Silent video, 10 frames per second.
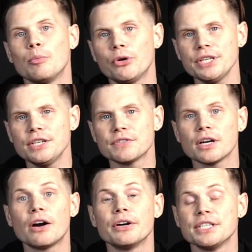
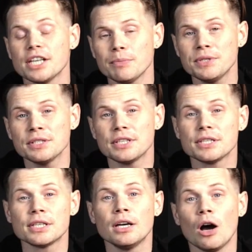Abrasives are
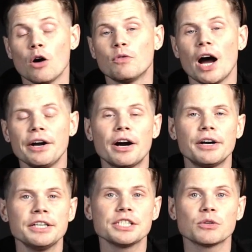substances of high
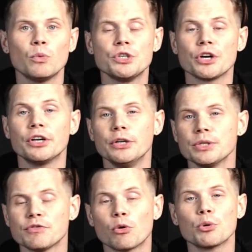hardness which are
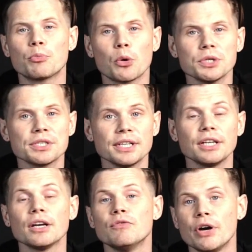used for
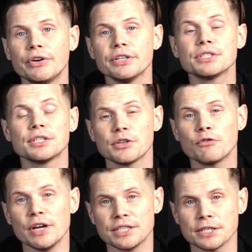processing various
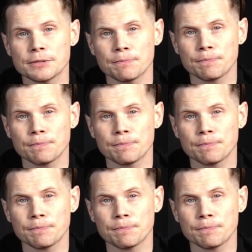surfaces.